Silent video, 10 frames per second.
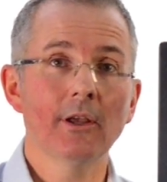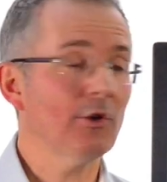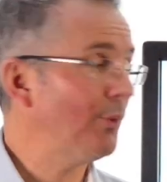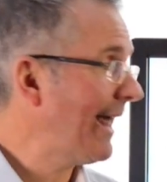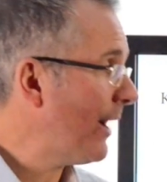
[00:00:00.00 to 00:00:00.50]

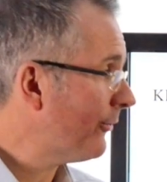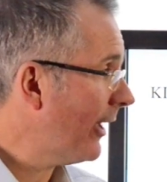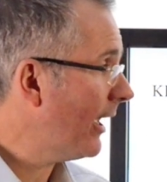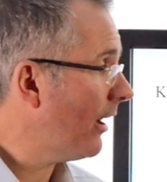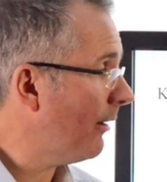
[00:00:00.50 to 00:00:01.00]
because without
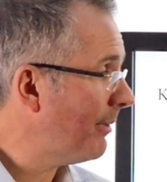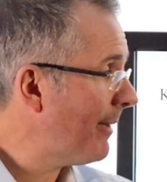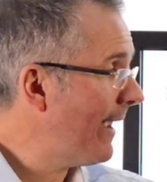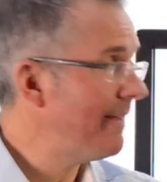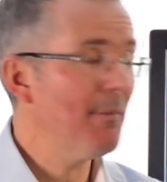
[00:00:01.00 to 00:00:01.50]
it, I'll be
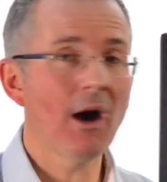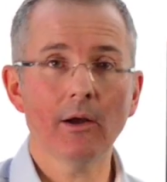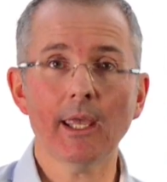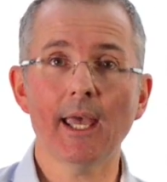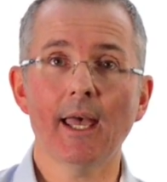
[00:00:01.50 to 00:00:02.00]
paying the
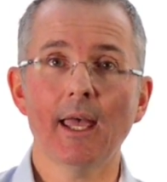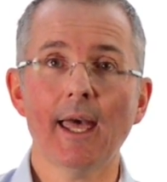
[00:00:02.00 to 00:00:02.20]
market